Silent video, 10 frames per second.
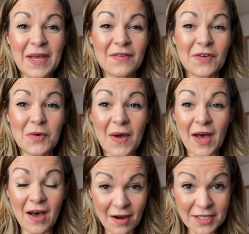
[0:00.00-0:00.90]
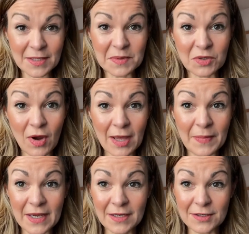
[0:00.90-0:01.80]
If you are
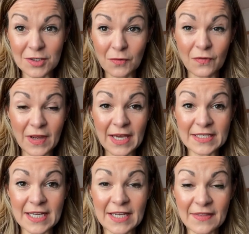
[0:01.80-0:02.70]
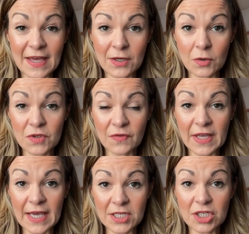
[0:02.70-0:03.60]
subscribing, don't forget to hit that
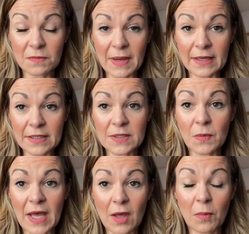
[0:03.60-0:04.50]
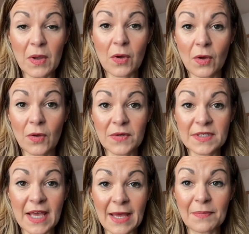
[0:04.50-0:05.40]
notification bell as well,
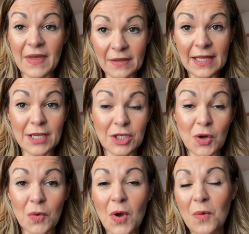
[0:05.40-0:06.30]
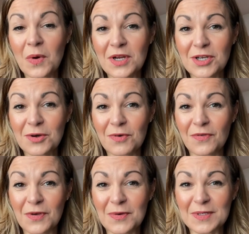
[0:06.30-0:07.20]
because that'll let you know when a new
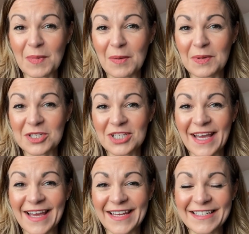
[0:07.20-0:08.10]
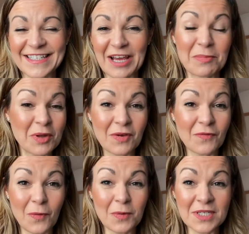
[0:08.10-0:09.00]
review is published. And I'm looking
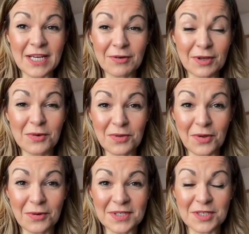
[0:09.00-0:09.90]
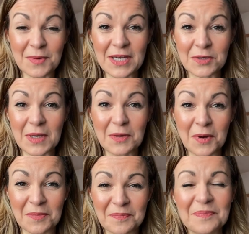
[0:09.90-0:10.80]
forward to hearing your thoughts in
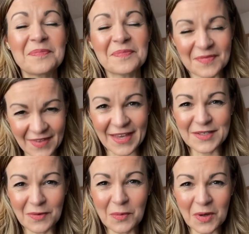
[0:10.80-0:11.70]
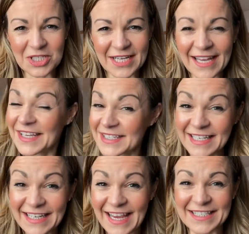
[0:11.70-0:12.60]
2021. Thanks for watching, and I'll see
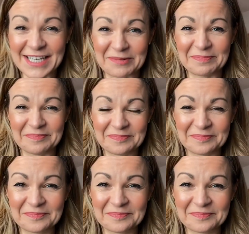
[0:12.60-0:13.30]
you next time.